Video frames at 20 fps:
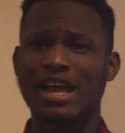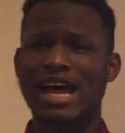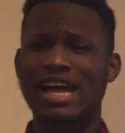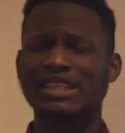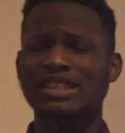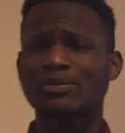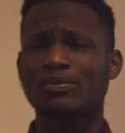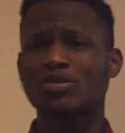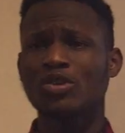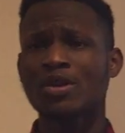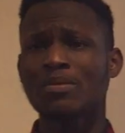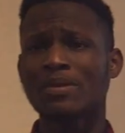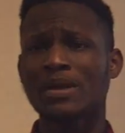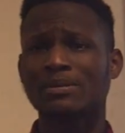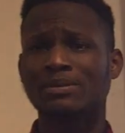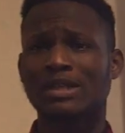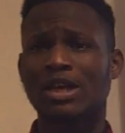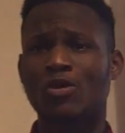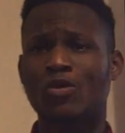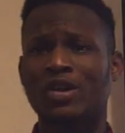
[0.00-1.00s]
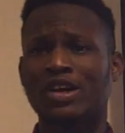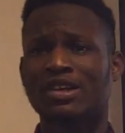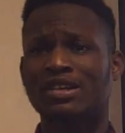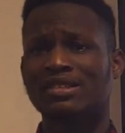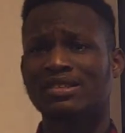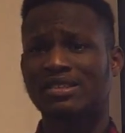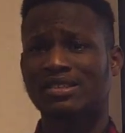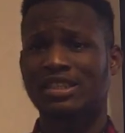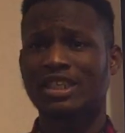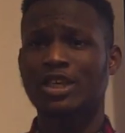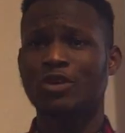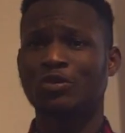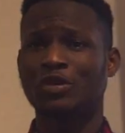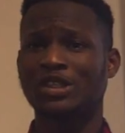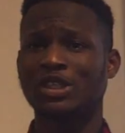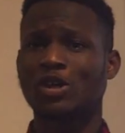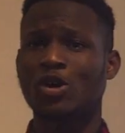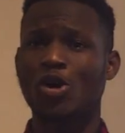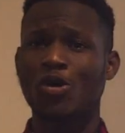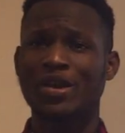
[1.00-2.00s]
And the problems that we can see
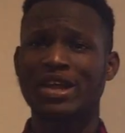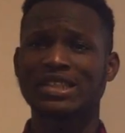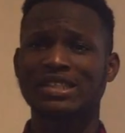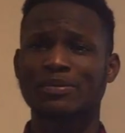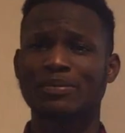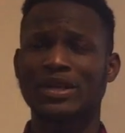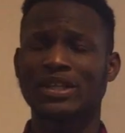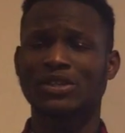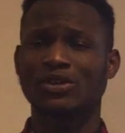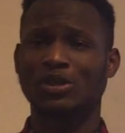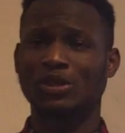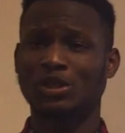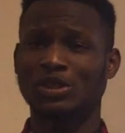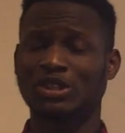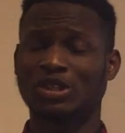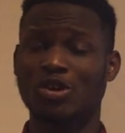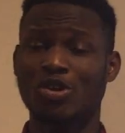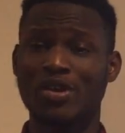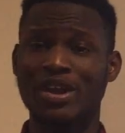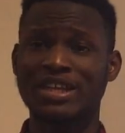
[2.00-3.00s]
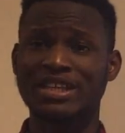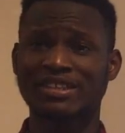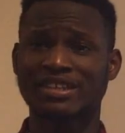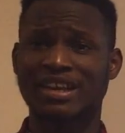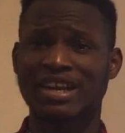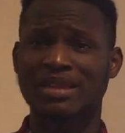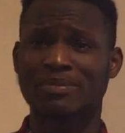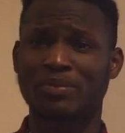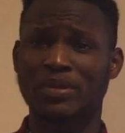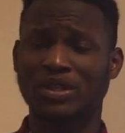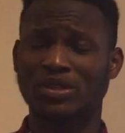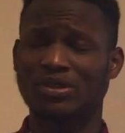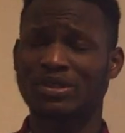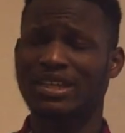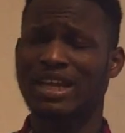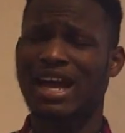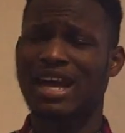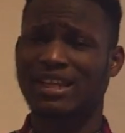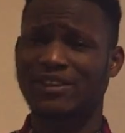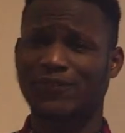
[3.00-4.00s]
with the current indirect method
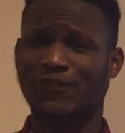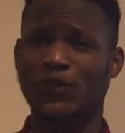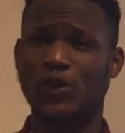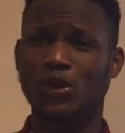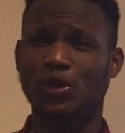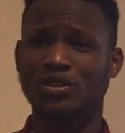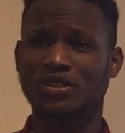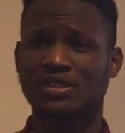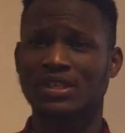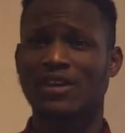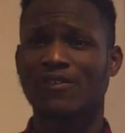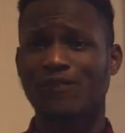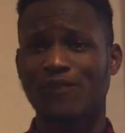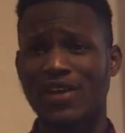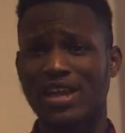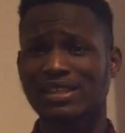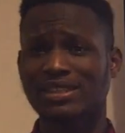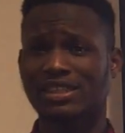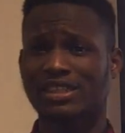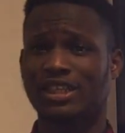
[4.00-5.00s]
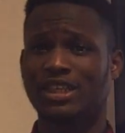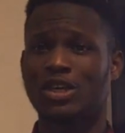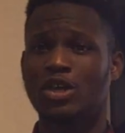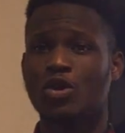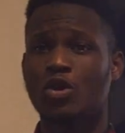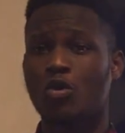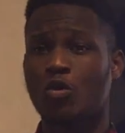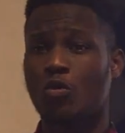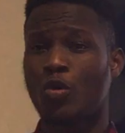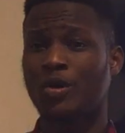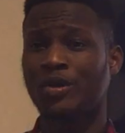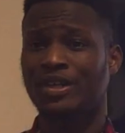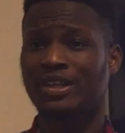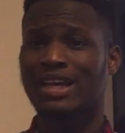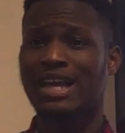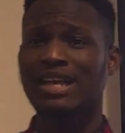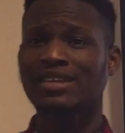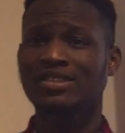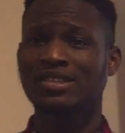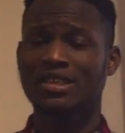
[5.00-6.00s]
are as follows. Firstly, with
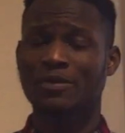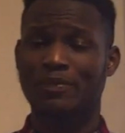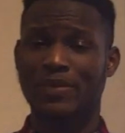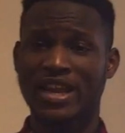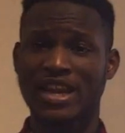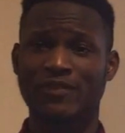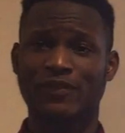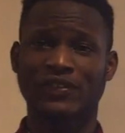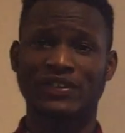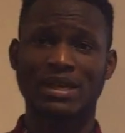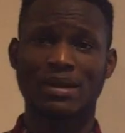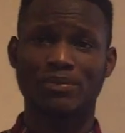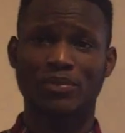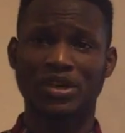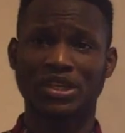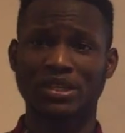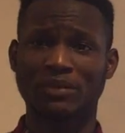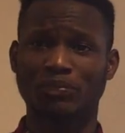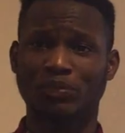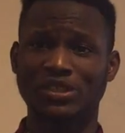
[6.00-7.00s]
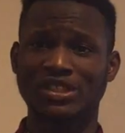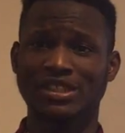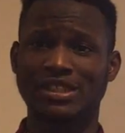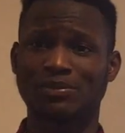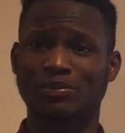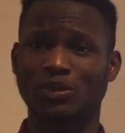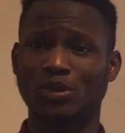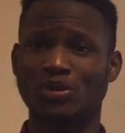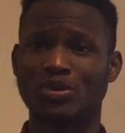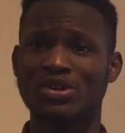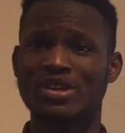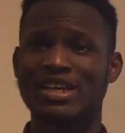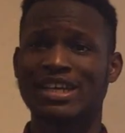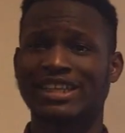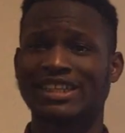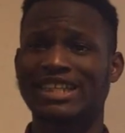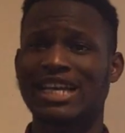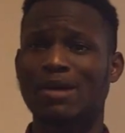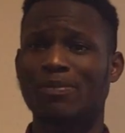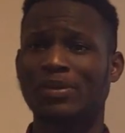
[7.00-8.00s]
regards to the benefit and burden principle,
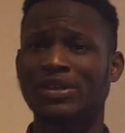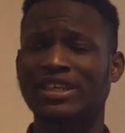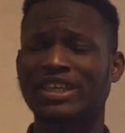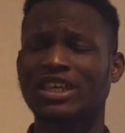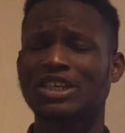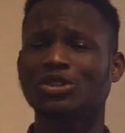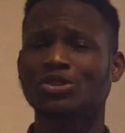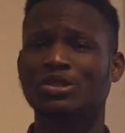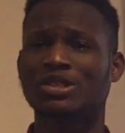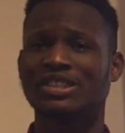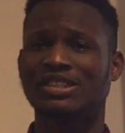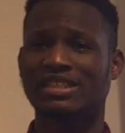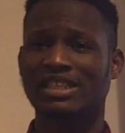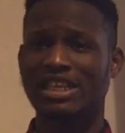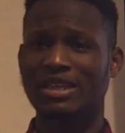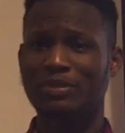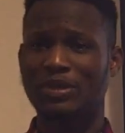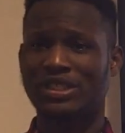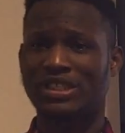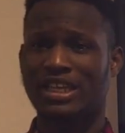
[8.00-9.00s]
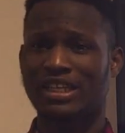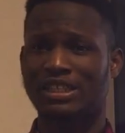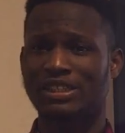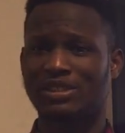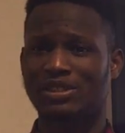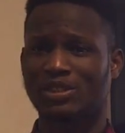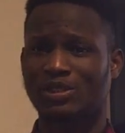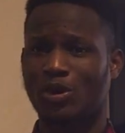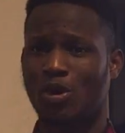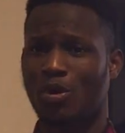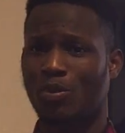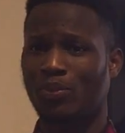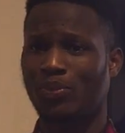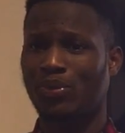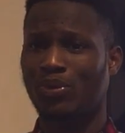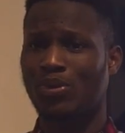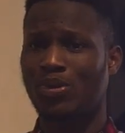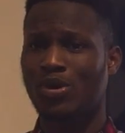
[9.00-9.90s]
the application is limited in scope.